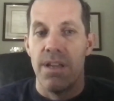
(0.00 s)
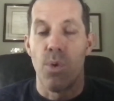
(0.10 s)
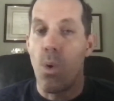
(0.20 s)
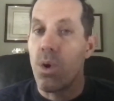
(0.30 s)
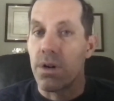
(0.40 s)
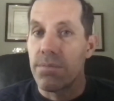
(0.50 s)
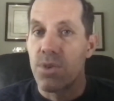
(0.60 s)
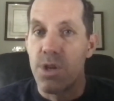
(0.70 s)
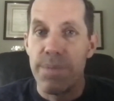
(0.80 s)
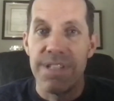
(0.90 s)
Or it
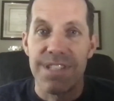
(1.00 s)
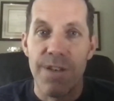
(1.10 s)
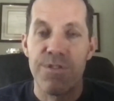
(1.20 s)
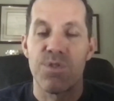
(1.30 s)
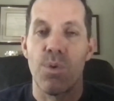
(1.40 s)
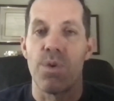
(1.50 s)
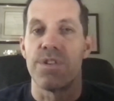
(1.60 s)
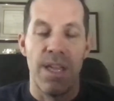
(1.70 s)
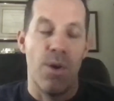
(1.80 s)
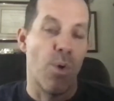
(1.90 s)
could be
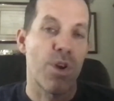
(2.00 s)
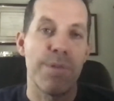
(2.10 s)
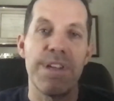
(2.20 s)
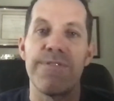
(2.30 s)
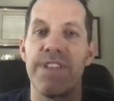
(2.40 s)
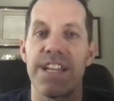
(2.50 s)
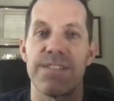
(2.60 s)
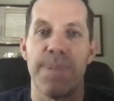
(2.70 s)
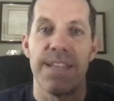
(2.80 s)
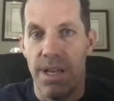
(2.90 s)
self-storage, or it could be a flex
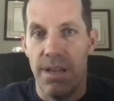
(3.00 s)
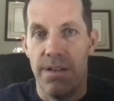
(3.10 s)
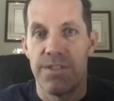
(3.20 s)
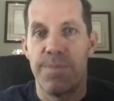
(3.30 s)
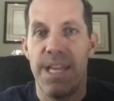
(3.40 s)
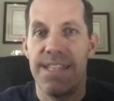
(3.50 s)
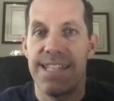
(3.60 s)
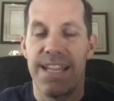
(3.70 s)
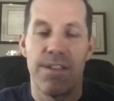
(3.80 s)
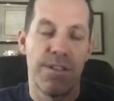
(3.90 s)
space, a space
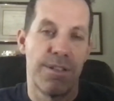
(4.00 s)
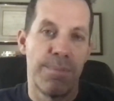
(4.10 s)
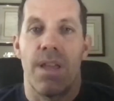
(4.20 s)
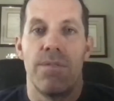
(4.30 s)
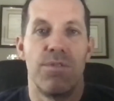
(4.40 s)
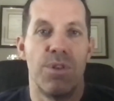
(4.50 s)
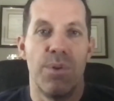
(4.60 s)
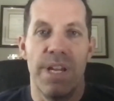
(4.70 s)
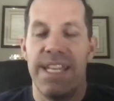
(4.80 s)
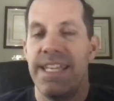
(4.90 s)
that could
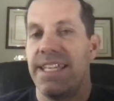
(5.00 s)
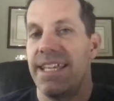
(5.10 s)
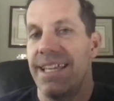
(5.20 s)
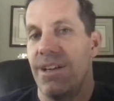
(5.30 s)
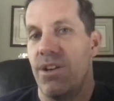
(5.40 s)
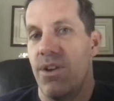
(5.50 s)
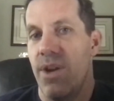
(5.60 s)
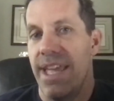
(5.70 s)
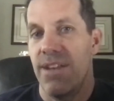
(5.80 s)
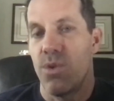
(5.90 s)
do any
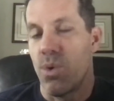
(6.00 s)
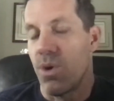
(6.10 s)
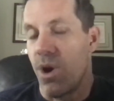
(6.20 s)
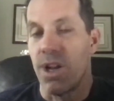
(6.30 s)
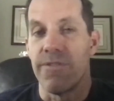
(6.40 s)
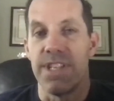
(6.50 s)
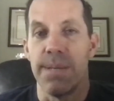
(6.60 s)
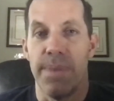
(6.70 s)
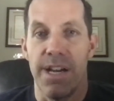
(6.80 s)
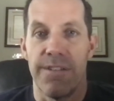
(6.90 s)
and or all of the
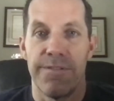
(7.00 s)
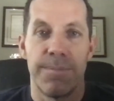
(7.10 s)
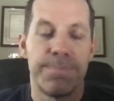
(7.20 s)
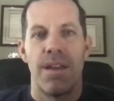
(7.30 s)
above.